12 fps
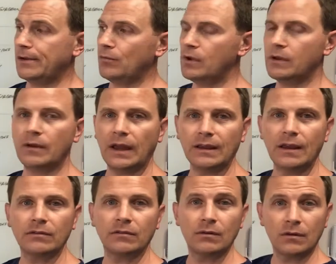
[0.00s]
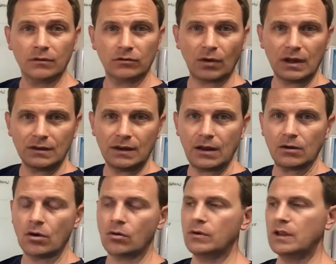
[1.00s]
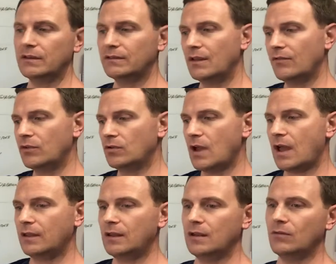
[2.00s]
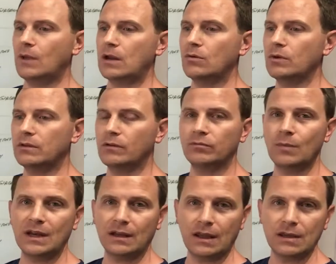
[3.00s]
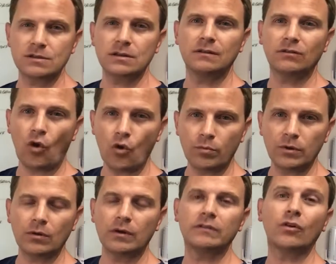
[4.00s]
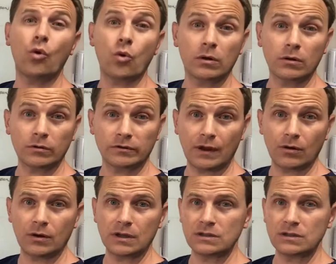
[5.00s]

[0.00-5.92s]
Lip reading: well, I guess straight and narrow. It's if you're not getting better with those medications, opioids, corticosteroid